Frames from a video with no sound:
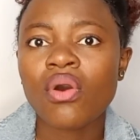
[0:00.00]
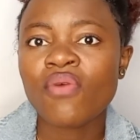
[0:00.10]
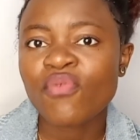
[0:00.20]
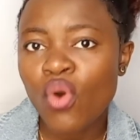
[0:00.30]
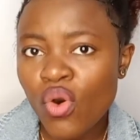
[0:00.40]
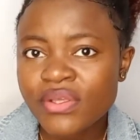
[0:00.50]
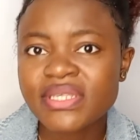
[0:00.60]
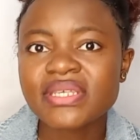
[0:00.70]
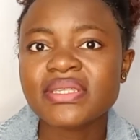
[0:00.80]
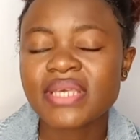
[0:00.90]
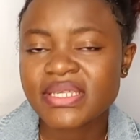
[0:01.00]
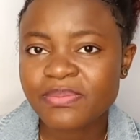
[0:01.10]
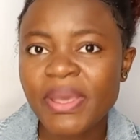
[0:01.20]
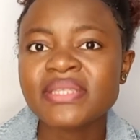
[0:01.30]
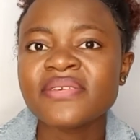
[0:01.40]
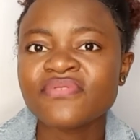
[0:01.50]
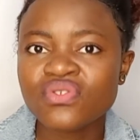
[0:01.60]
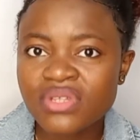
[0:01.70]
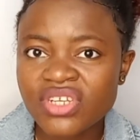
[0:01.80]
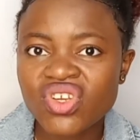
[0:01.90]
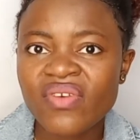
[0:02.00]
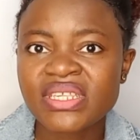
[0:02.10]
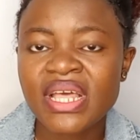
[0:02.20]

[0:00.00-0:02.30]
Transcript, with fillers: of course it's expensive to do the driver's